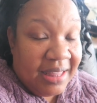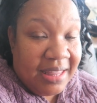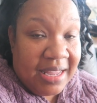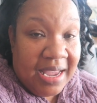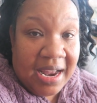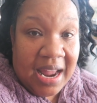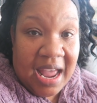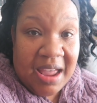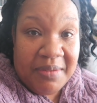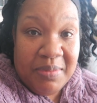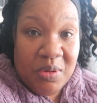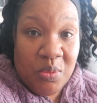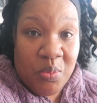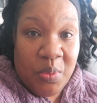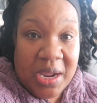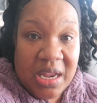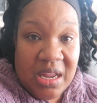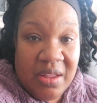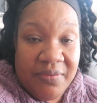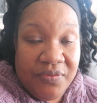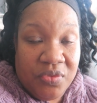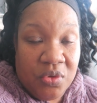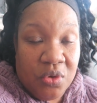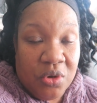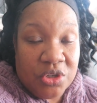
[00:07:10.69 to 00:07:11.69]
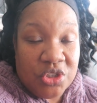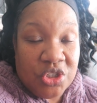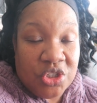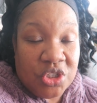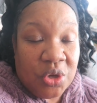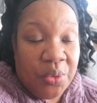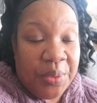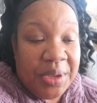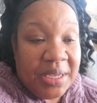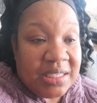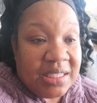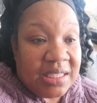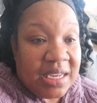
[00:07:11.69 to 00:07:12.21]
that I've been waiting for
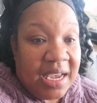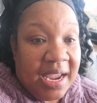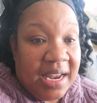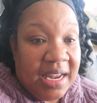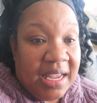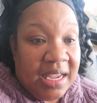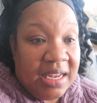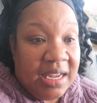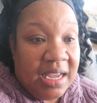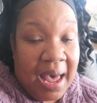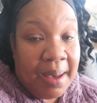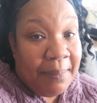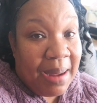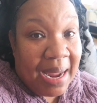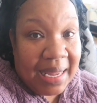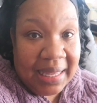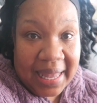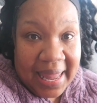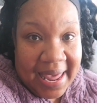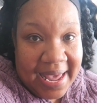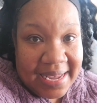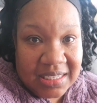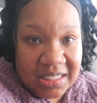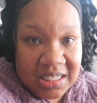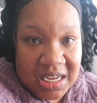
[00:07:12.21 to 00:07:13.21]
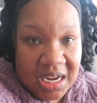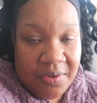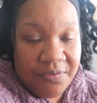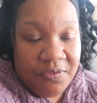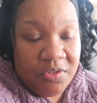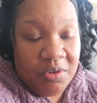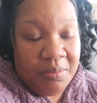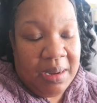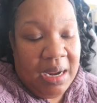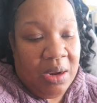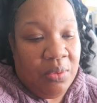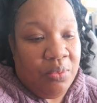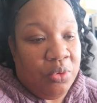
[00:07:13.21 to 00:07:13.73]
so excited not my last thing
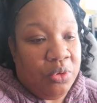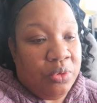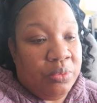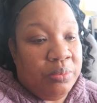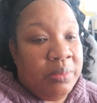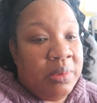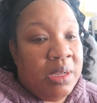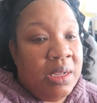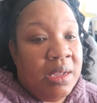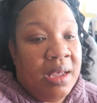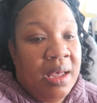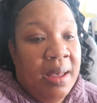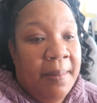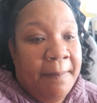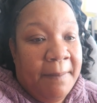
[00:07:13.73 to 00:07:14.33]
for my room